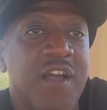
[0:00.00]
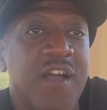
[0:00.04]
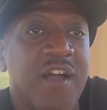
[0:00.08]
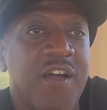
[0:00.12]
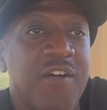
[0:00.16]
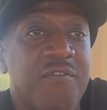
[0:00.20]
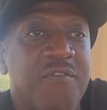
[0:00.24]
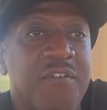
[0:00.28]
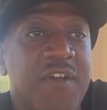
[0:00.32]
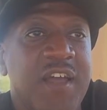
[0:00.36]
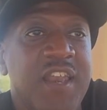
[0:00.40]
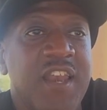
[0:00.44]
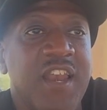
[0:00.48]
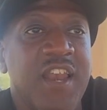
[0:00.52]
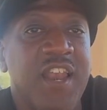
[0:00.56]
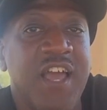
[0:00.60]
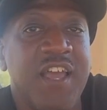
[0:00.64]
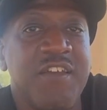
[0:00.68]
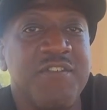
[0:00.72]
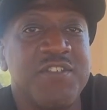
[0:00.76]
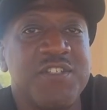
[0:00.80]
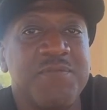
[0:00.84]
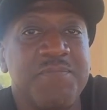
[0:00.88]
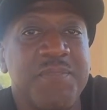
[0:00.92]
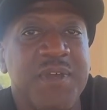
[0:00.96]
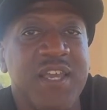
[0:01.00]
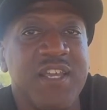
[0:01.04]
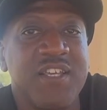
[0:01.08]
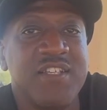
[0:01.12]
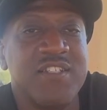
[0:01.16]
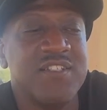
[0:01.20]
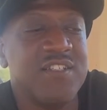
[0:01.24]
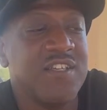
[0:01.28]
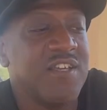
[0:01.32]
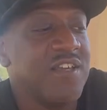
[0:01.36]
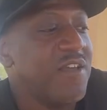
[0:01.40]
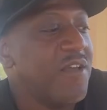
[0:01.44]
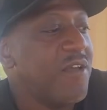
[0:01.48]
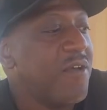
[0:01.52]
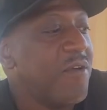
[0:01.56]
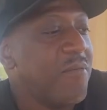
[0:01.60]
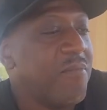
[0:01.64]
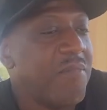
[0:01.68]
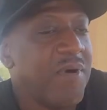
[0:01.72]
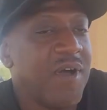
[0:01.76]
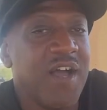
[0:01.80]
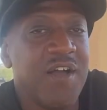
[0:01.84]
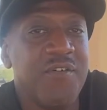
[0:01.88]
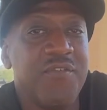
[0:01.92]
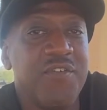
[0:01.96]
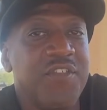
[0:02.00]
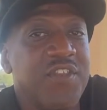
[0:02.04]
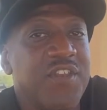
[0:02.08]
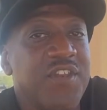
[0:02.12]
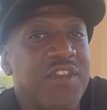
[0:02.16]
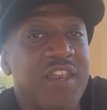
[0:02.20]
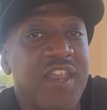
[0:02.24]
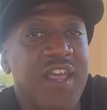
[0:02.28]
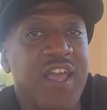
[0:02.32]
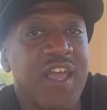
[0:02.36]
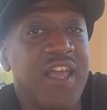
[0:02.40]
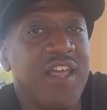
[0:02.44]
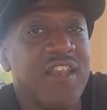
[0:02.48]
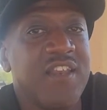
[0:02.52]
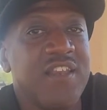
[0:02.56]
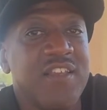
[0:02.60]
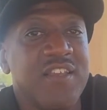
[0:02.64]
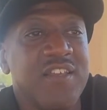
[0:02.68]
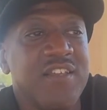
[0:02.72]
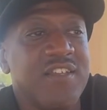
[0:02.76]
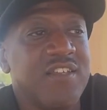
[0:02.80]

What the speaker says: a van life space. But other than that,